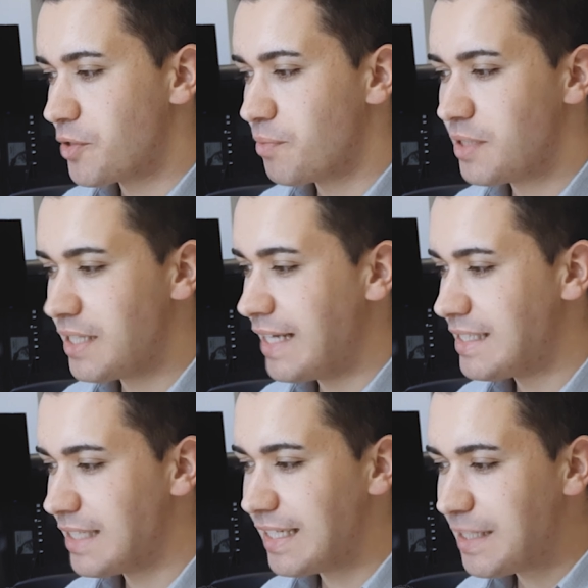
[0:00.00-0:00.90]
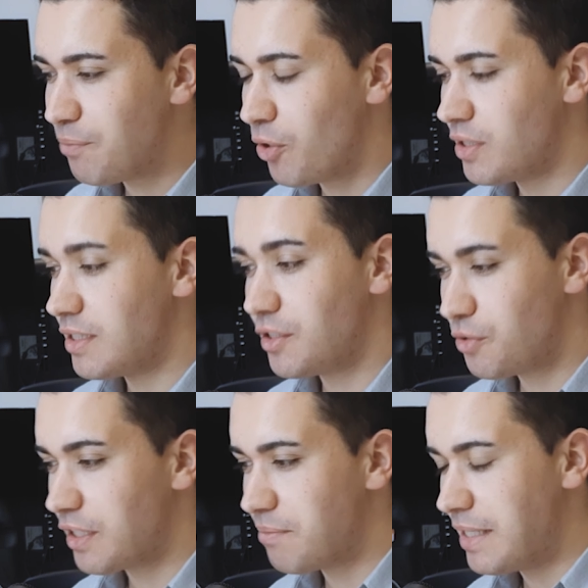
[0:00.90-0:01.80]
So besides the lead bots and the
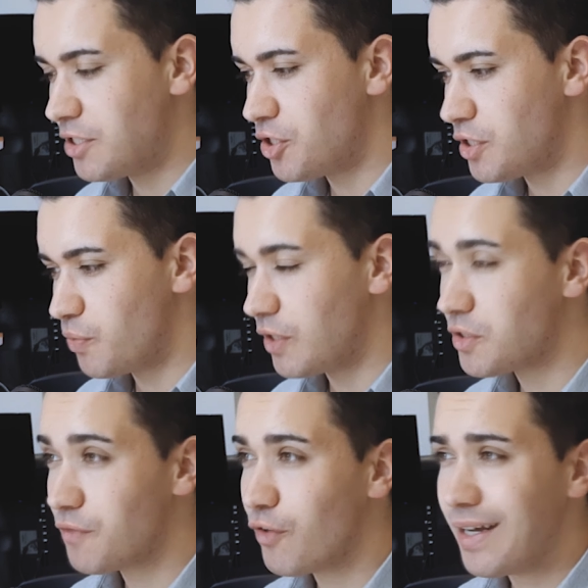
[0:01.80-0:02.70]
triggered messages, we use it for